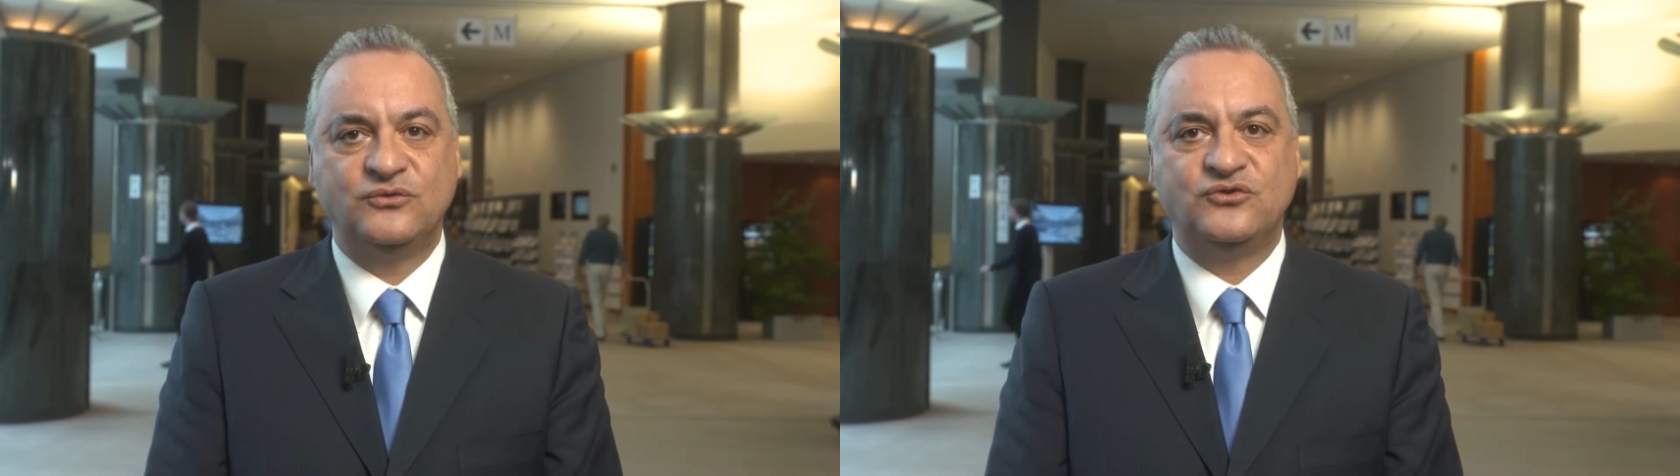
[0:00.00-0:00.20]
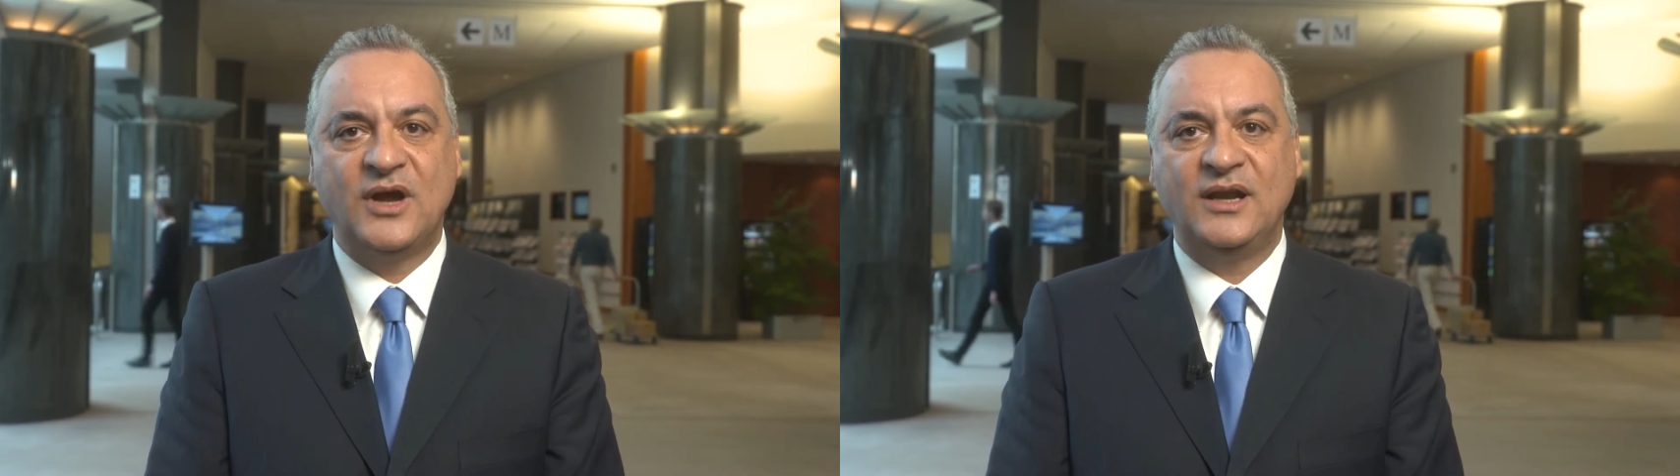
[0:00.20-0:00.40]
to
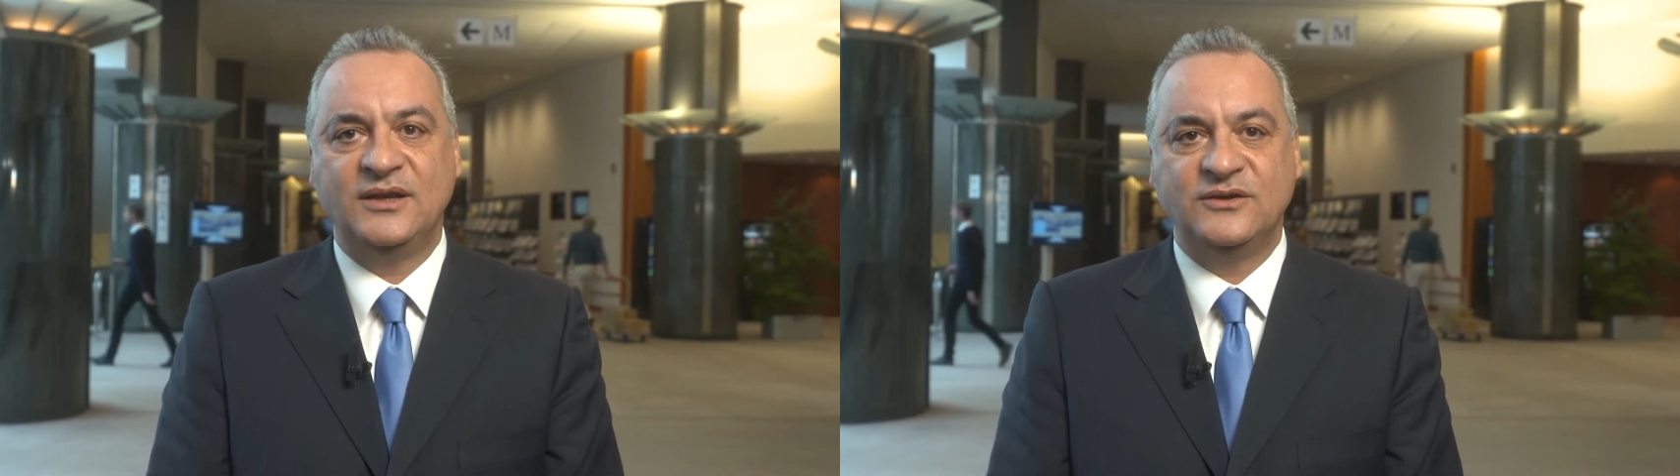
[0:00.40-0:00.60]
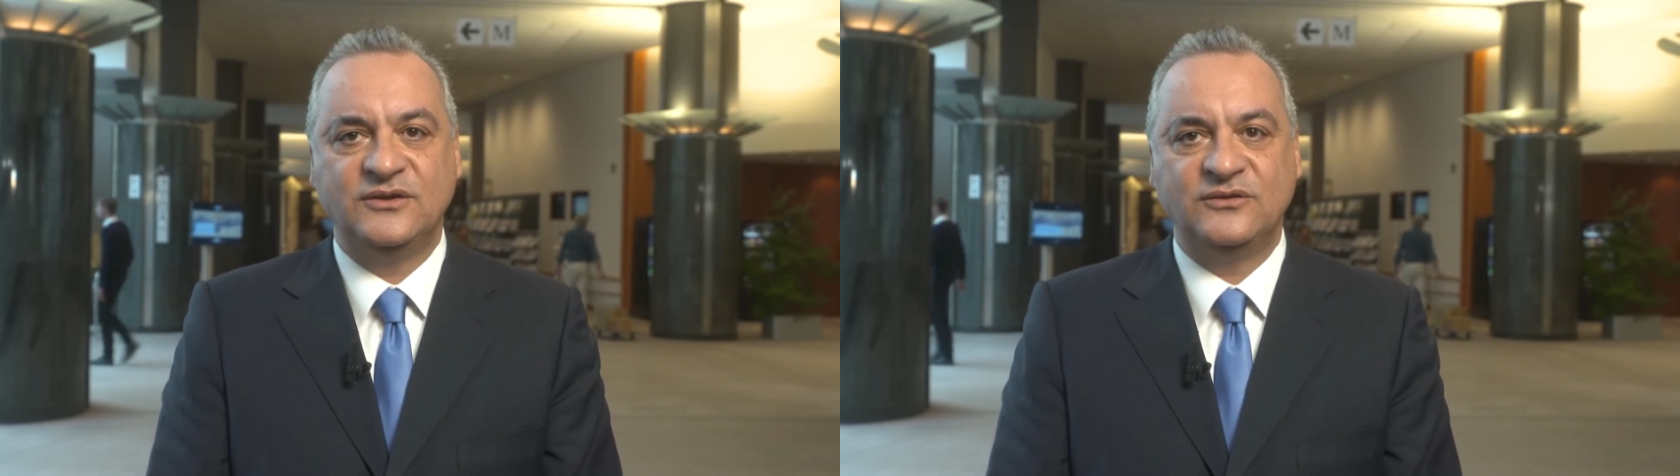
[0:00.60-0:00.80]

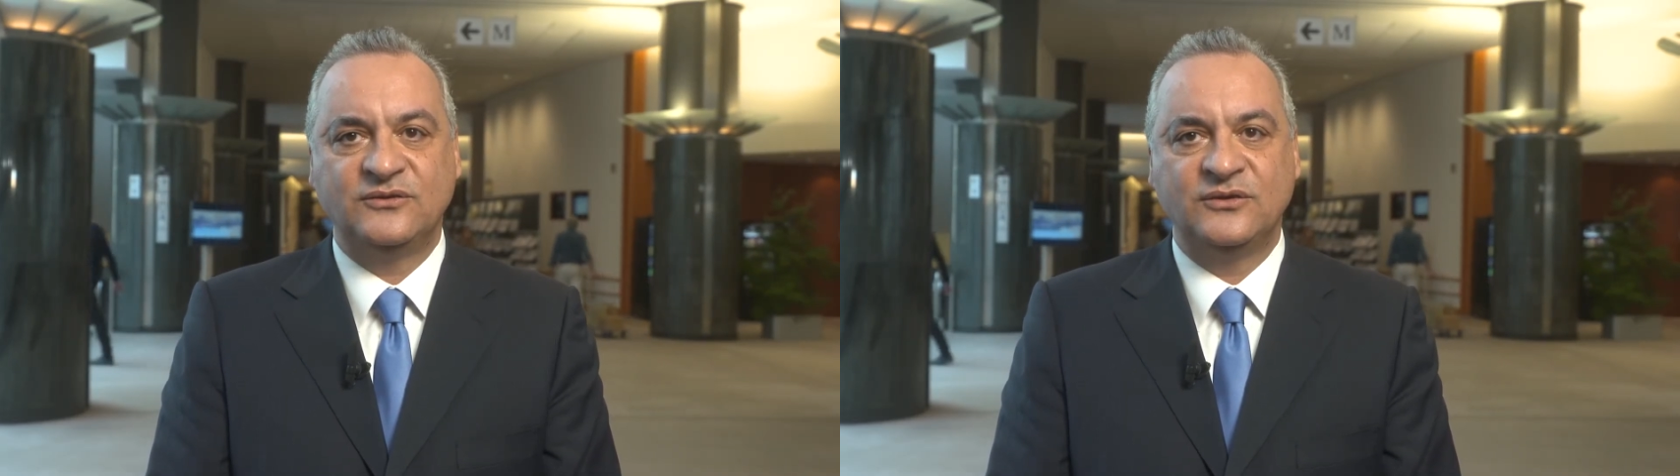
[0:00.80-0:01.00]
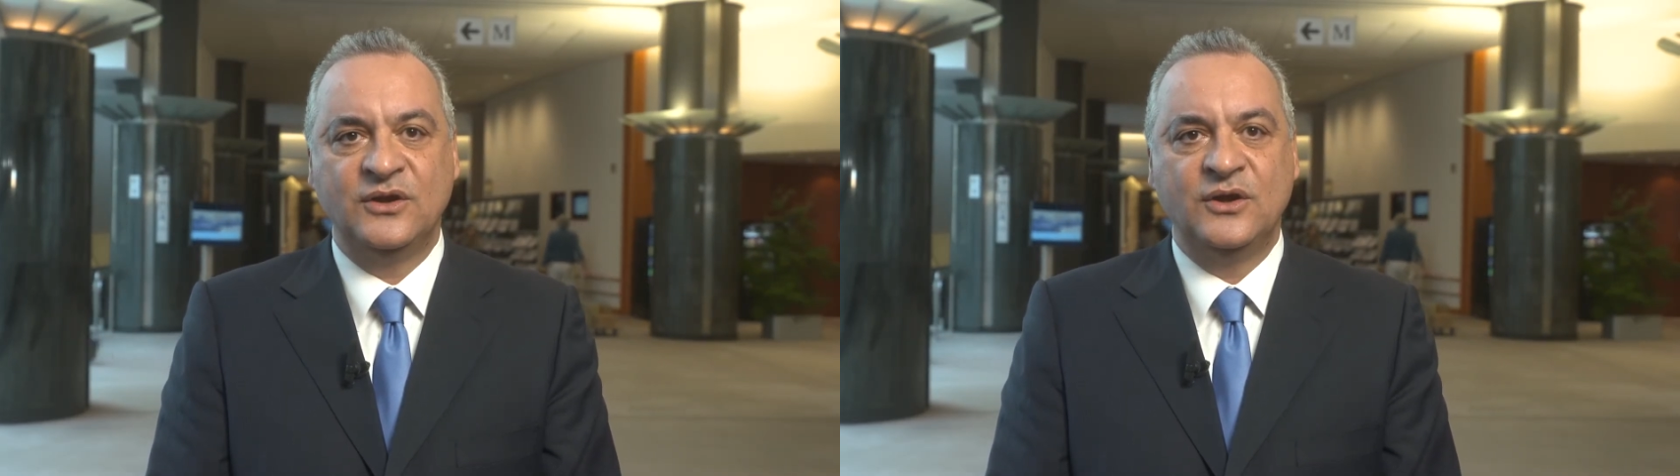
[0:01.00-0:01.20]

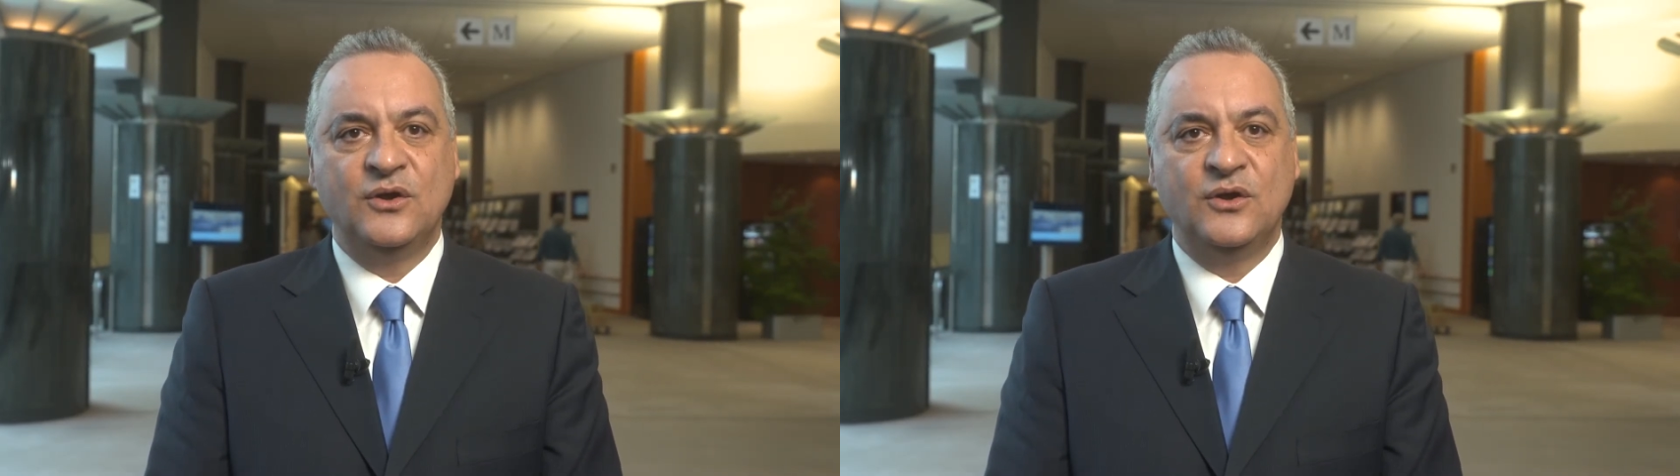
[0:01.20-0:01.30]
challenges